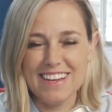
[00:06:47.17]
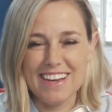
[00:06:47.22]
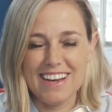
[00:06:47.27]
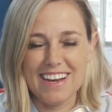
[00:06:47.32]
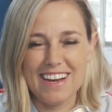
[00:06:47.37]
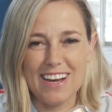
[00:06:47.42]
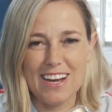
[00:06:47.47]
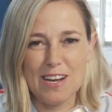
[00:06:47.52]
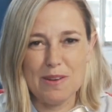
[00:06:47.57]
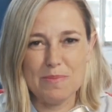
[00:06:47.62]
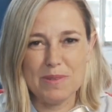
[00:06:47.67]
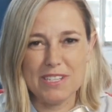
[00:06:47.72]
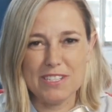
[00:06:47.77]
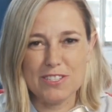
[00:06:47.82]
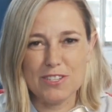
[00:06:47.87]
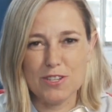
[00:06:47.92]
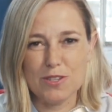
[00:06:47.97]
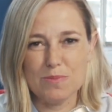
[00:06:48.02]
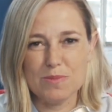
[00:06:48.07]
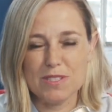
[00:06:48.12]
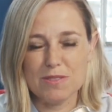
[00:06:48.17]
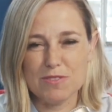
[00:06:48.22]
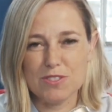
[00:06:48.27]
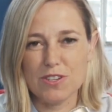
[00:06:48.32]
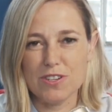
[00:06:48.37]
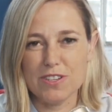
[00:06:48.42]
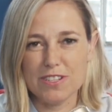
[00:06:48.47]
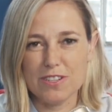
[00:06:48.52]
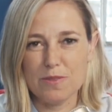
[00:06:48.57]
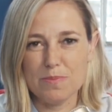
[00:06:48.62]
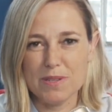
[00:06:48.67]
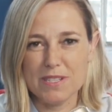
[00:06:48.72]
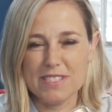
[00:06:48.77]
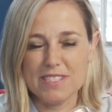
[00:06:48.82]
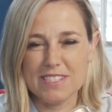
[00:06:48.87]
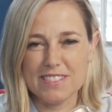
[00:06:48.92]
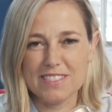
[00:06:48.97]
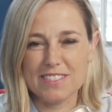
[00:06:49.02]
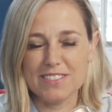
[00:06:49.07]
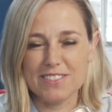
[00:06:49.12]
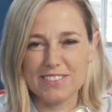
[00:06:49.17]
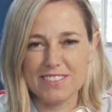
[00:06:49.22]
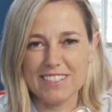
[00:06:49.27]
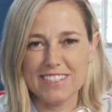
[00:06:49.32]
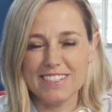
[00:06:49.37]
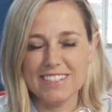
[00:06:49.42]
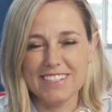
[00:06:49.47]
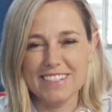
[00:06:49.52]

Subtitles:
in terms of starting our business, clearly.